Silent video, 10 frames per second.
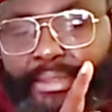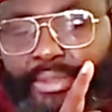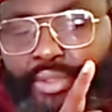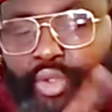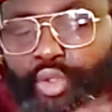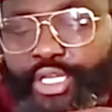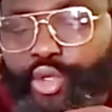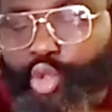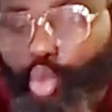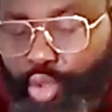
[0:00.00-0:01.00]
to
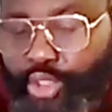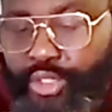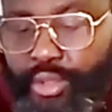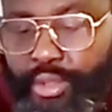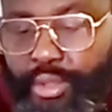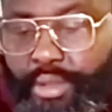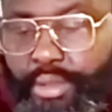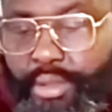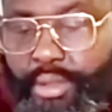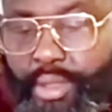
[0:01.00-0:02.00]
the root
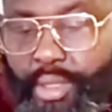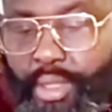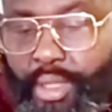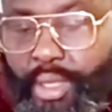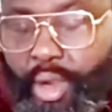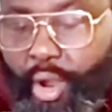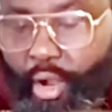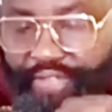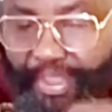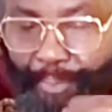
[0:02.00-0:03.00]
of
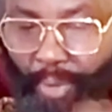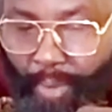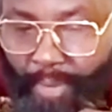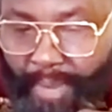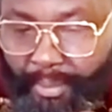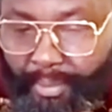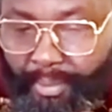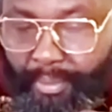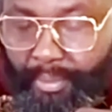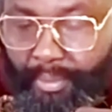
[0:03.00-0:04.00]
the problem
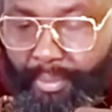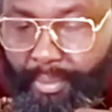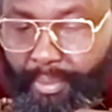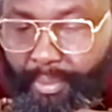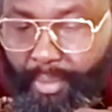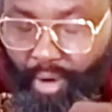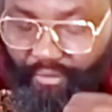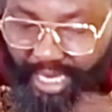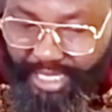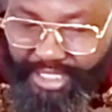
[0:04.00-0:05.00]
of
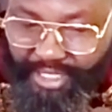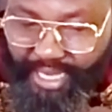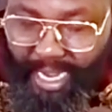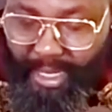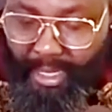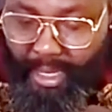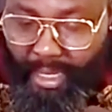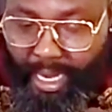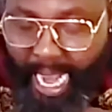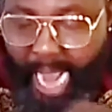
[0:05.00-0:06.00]
Nigeria
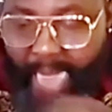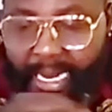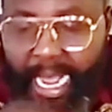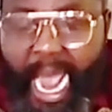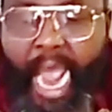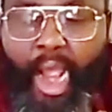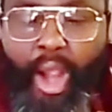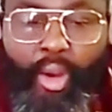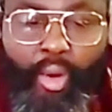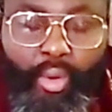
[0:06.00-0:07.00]
and
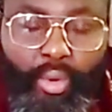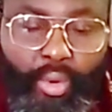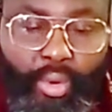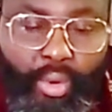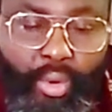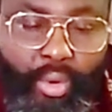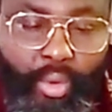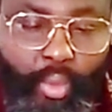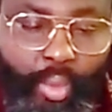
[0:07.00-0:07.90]
how we